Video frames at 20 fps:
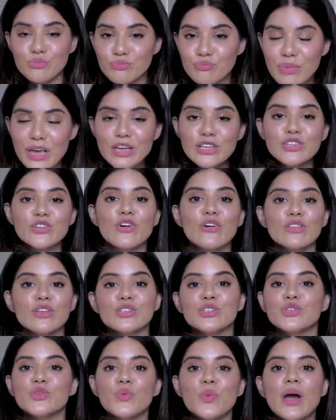Make sure
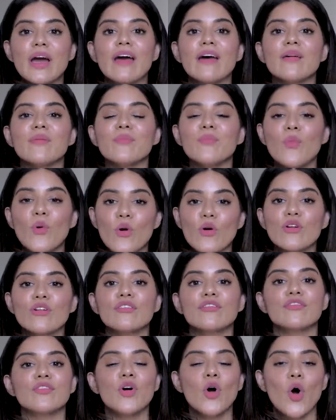that you wear more
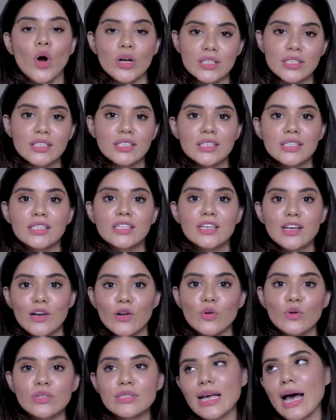of cotton
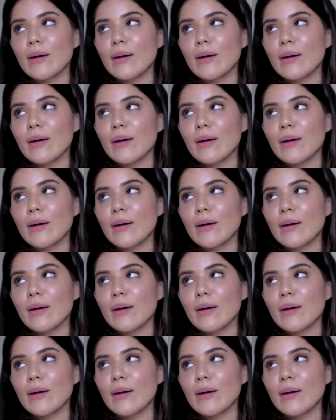clothes.